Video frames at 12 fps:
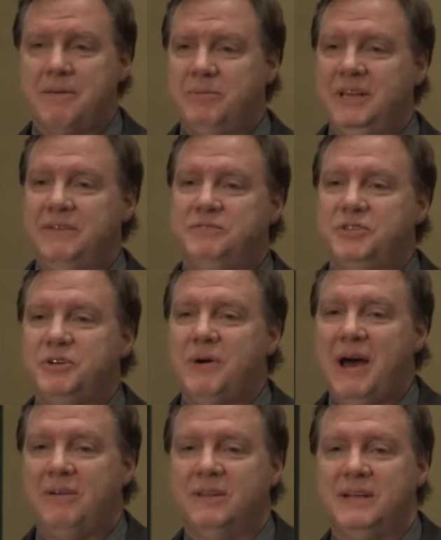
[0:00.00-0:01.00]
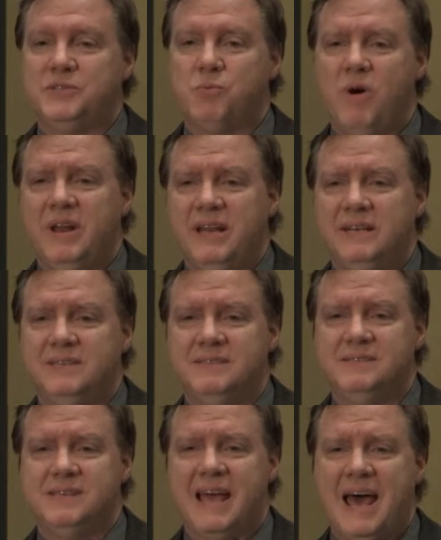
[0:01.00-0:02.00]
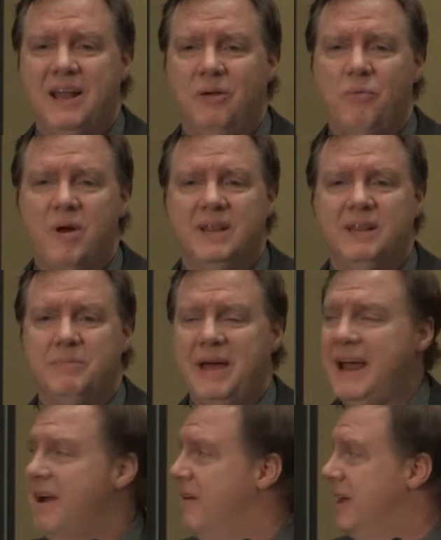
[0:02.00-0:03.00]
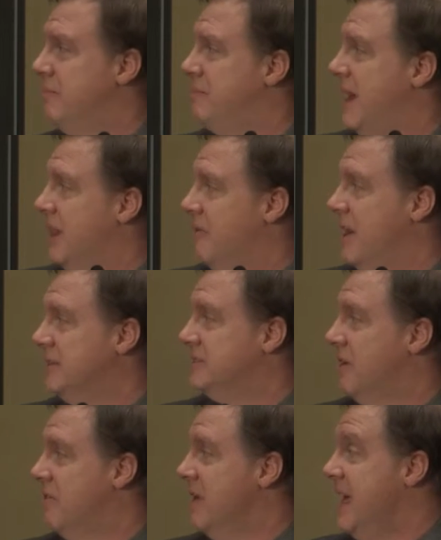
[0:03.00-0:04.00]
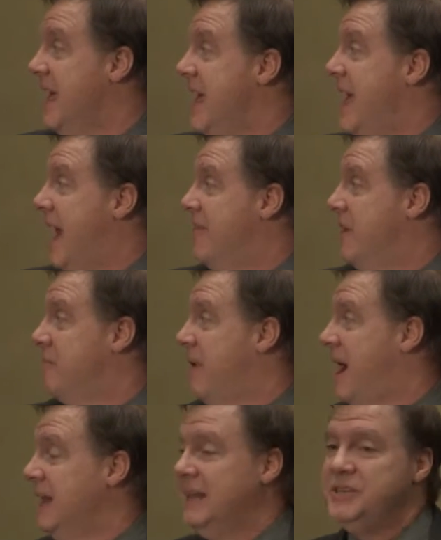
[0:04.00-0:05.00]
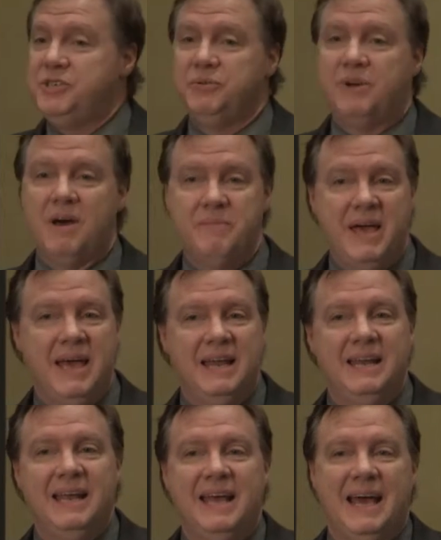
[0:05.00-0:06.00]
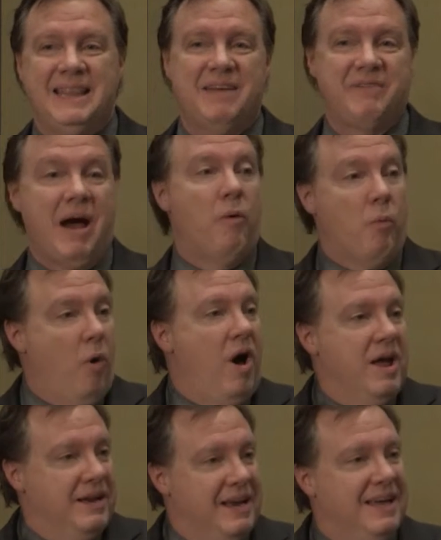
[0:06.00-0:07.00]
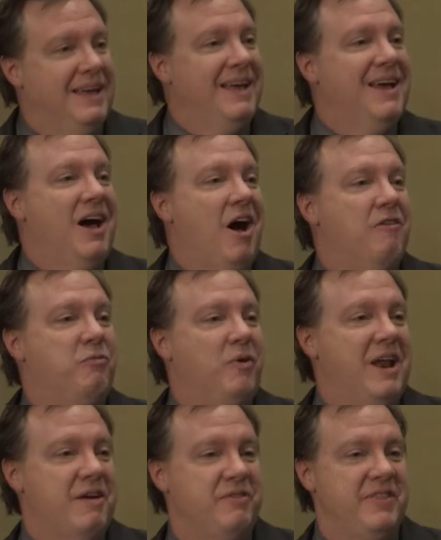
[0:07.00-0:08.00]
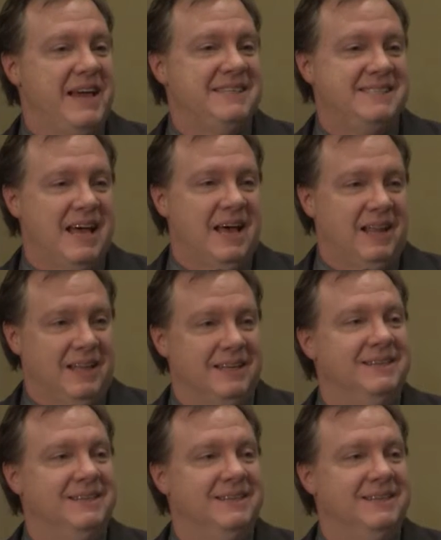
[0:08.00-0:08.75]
I believe, 2 outlets, one in Seattle, one in the Bay Area in Palo Alto. And their model is you come in, and they've got one of whatever they sell.